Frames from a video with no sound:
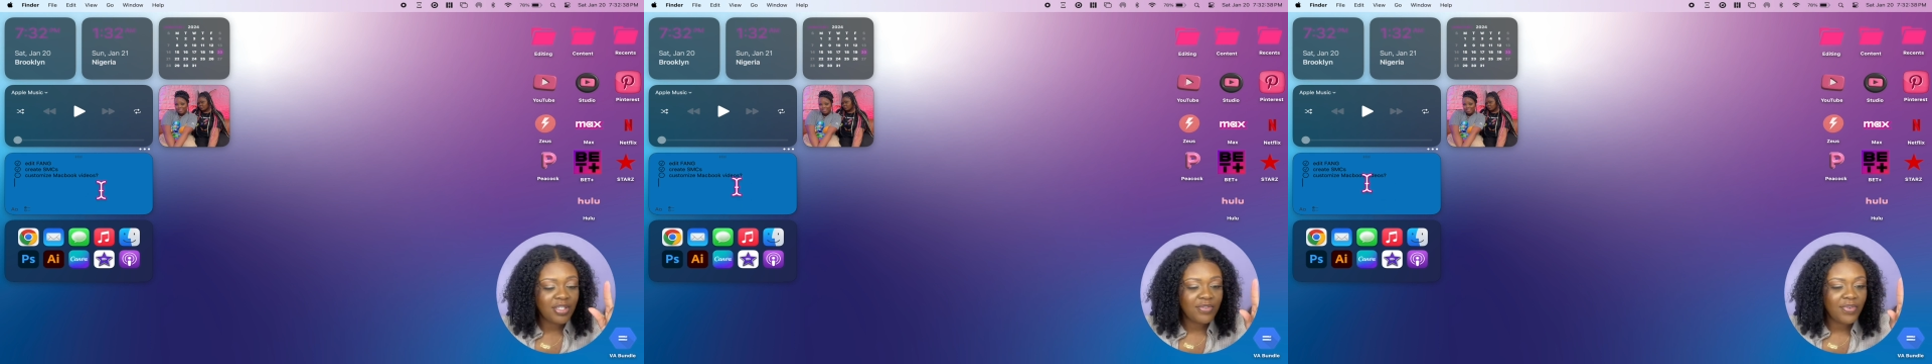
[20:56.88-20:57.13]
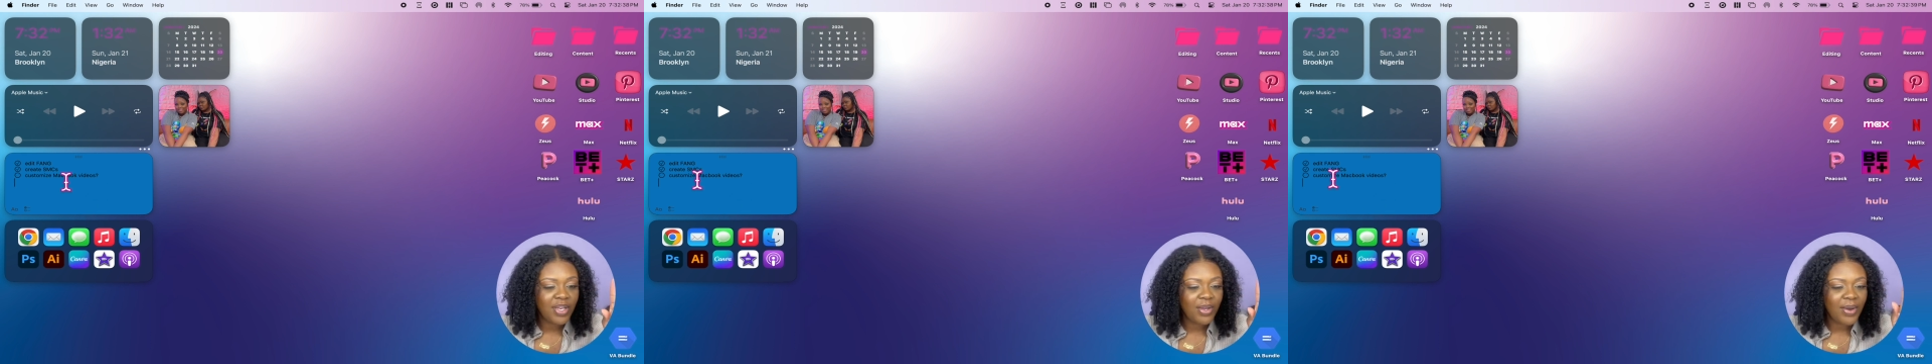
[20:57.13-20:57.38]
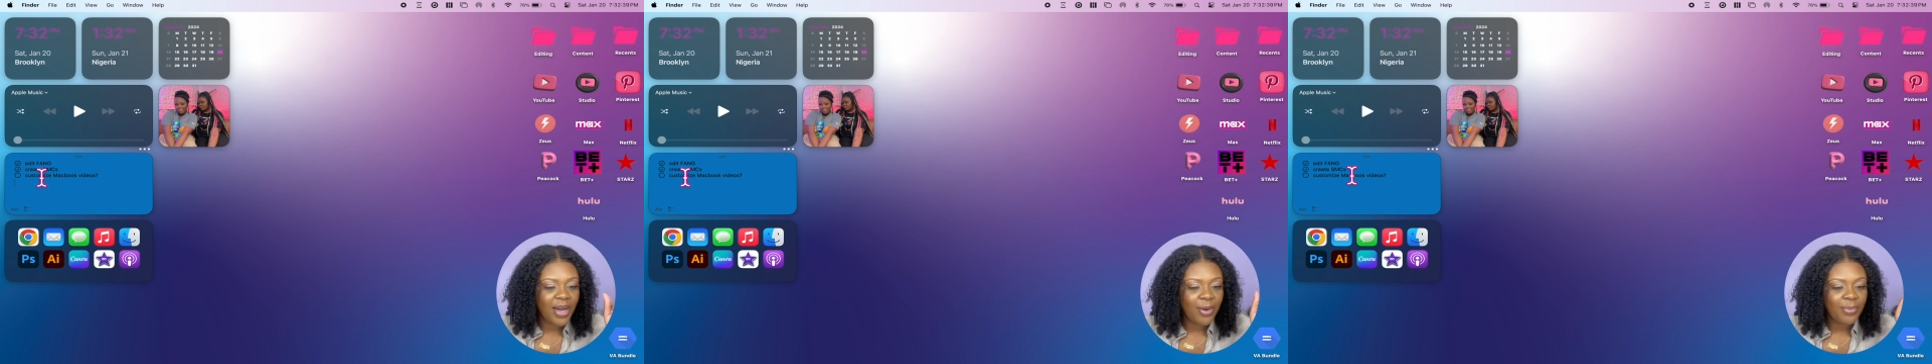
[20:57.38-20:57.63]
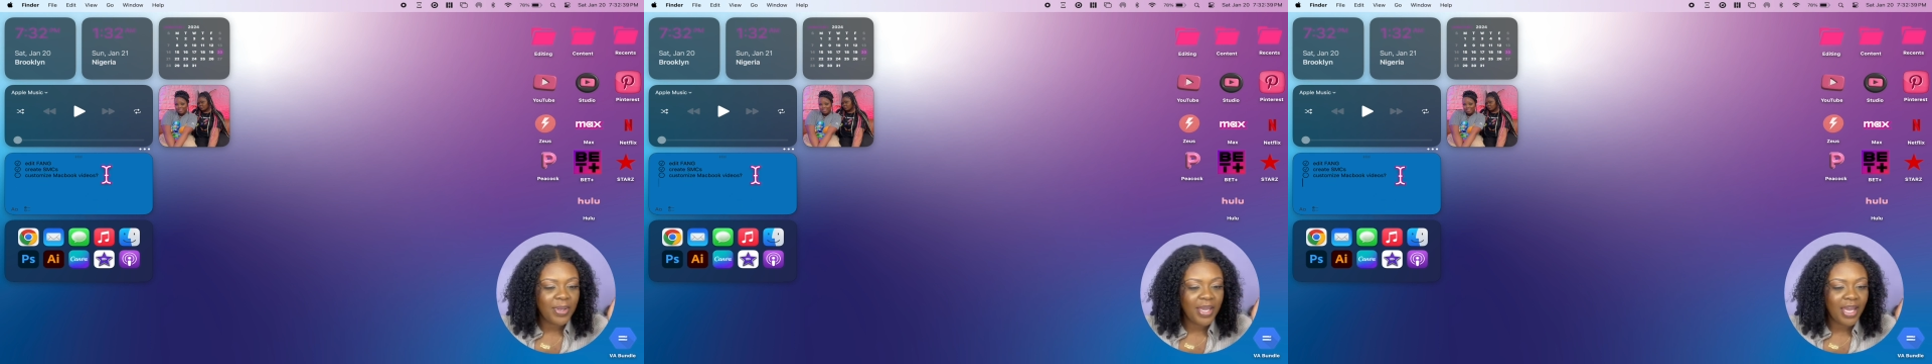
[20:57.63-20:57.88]
this video,
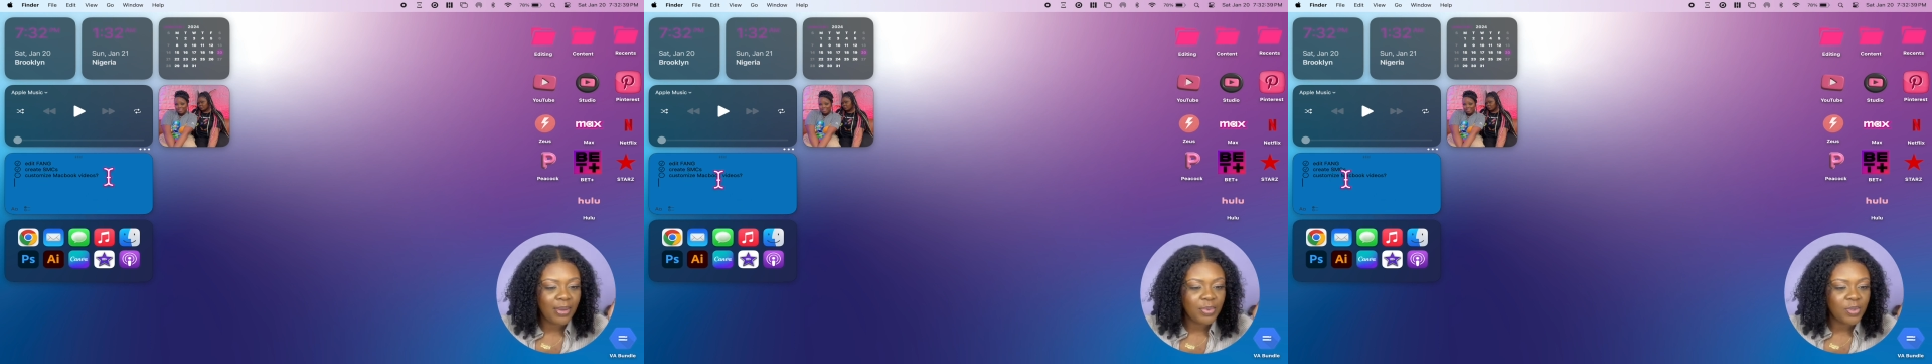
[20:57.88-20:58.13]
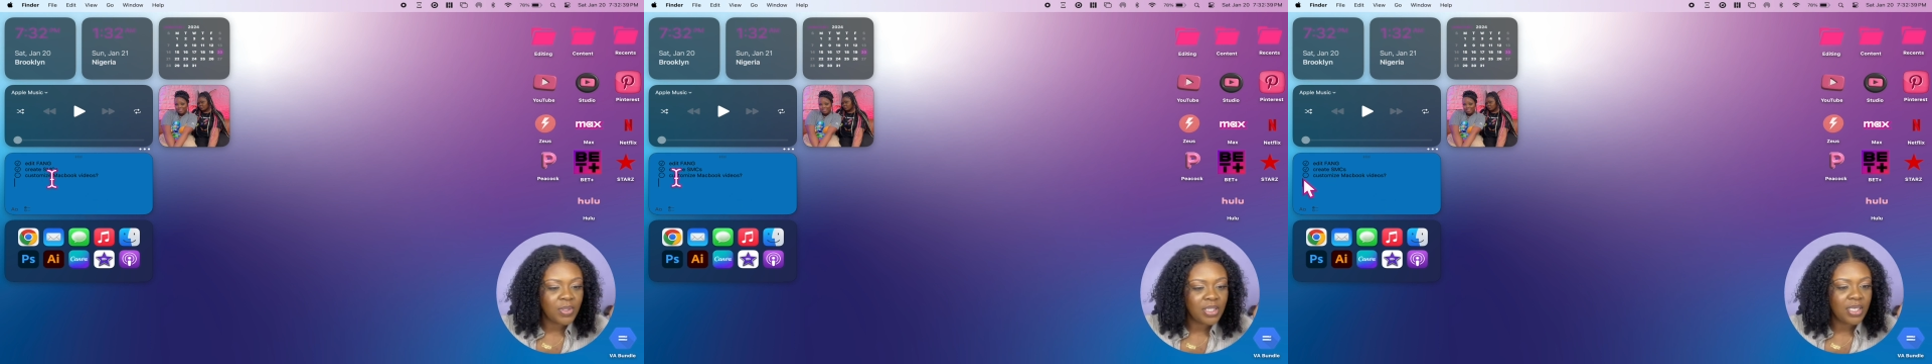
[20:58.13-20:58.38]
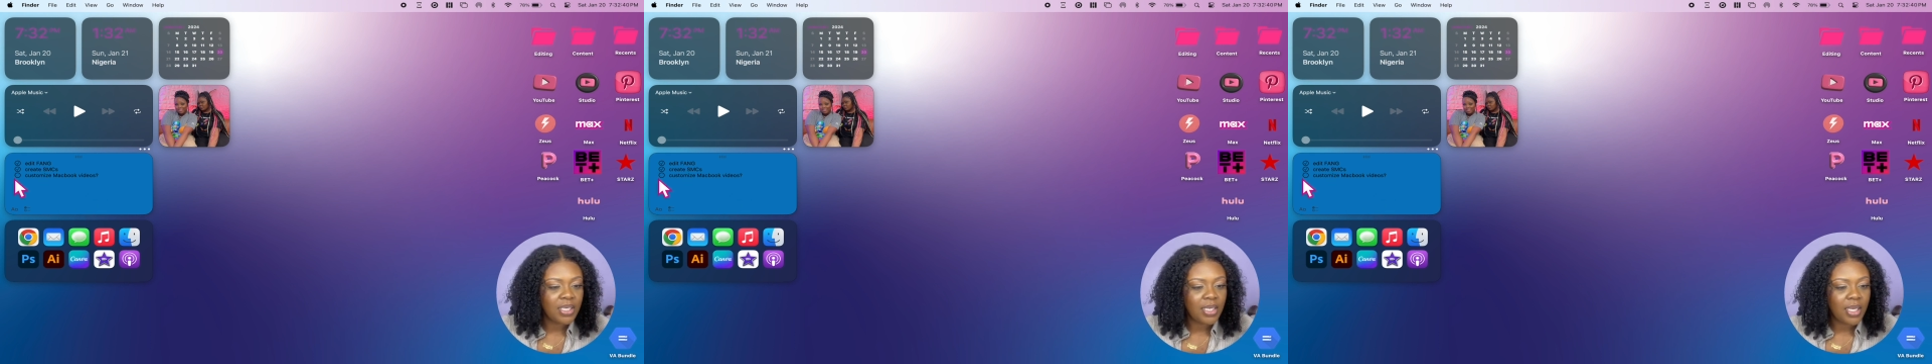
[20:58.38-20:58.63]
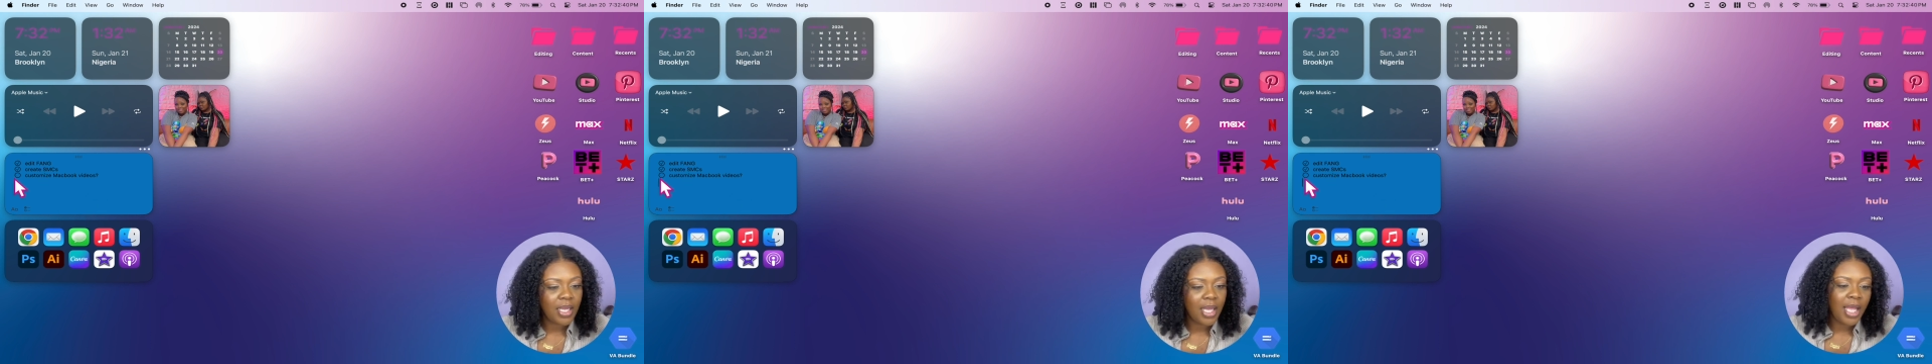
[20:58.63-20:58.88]
I'll be able
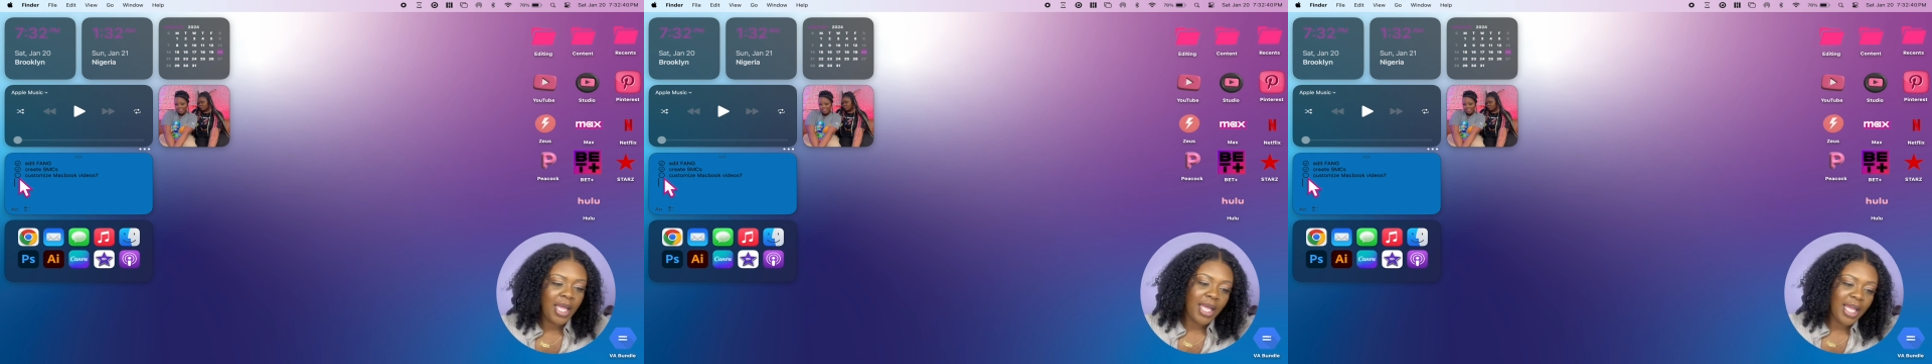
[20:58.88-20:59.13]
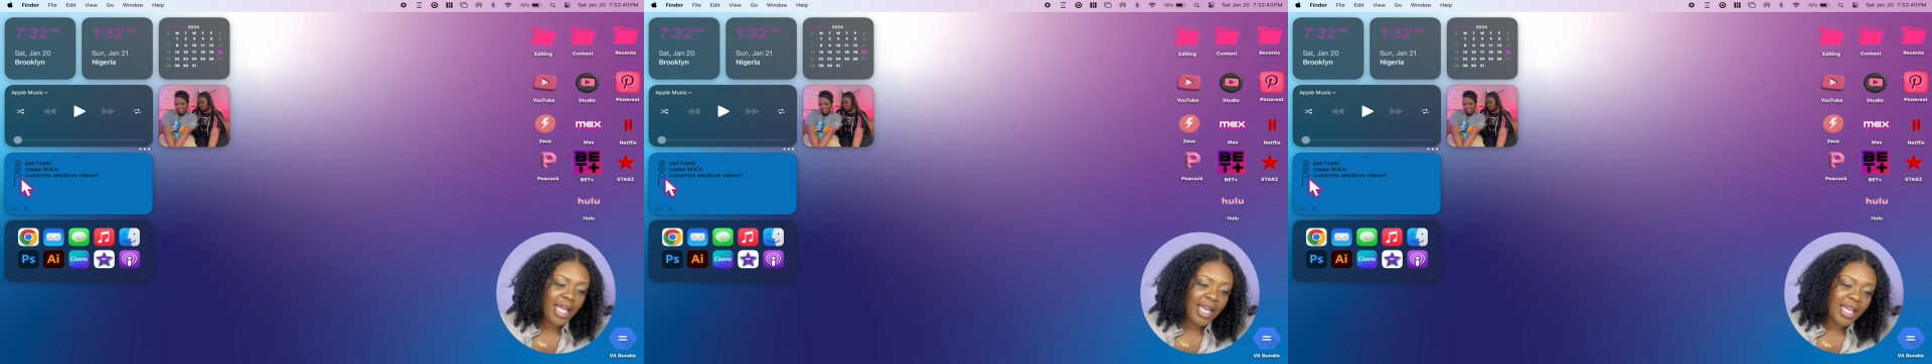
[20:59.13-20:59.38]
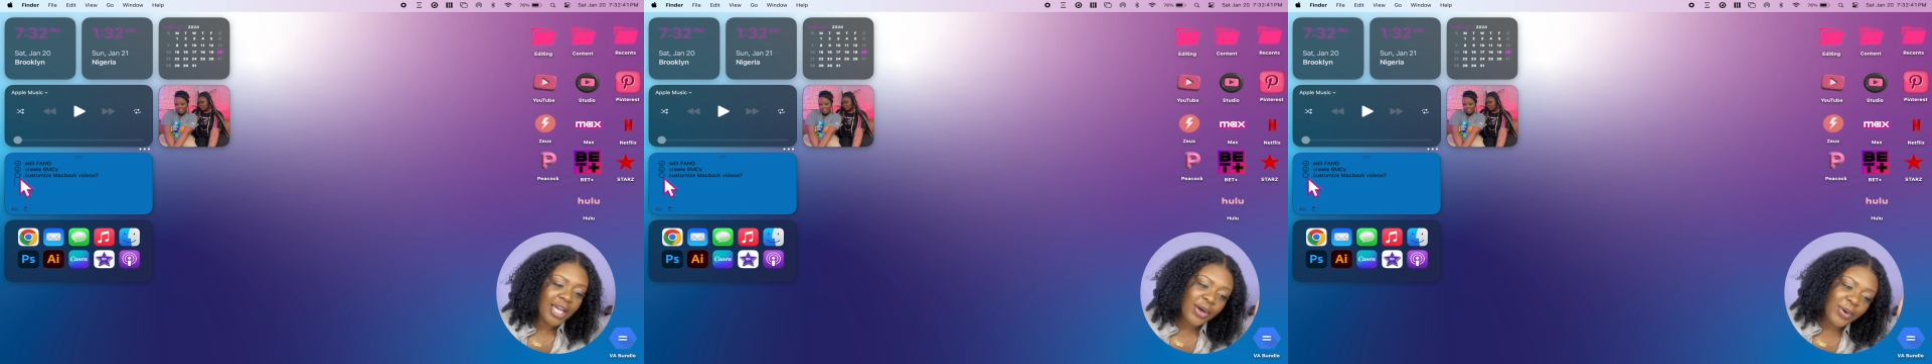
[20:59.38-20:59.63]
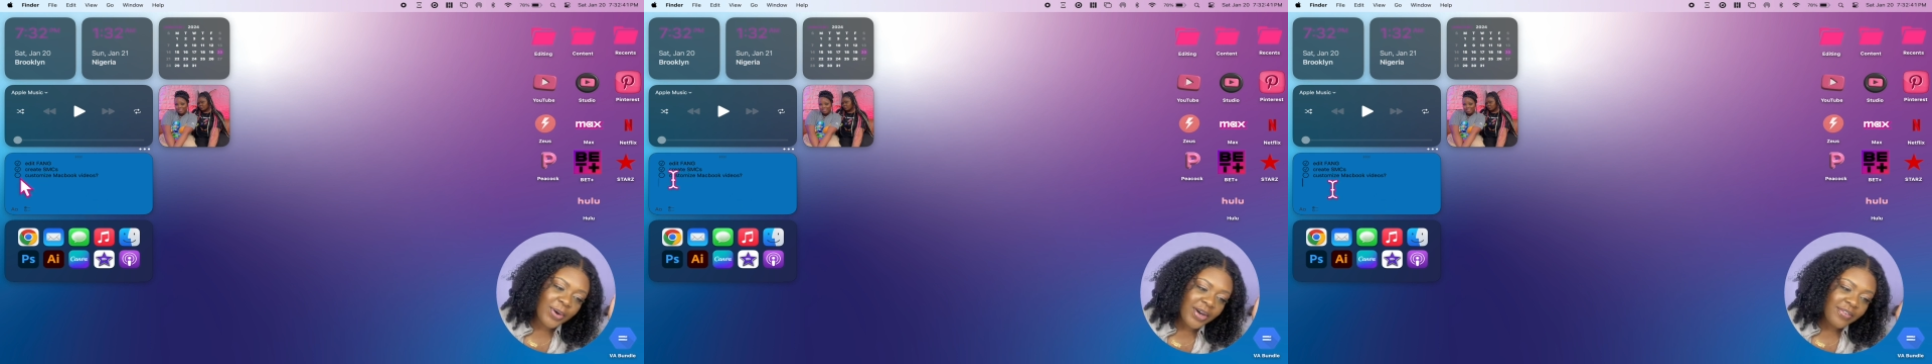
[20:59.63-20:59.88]
to click it
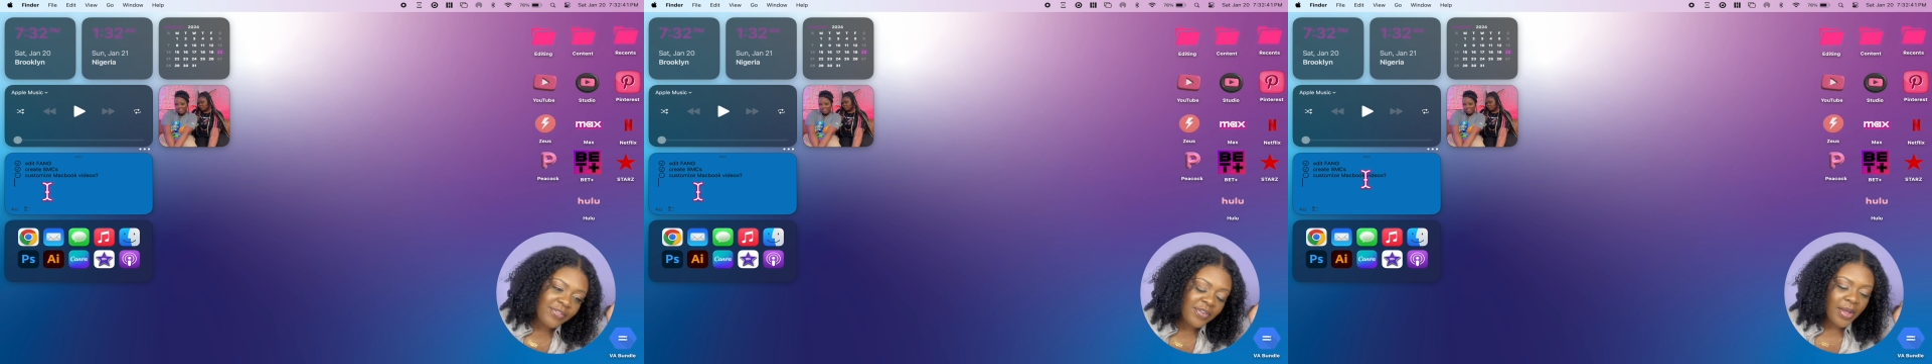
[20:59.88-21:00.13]
off.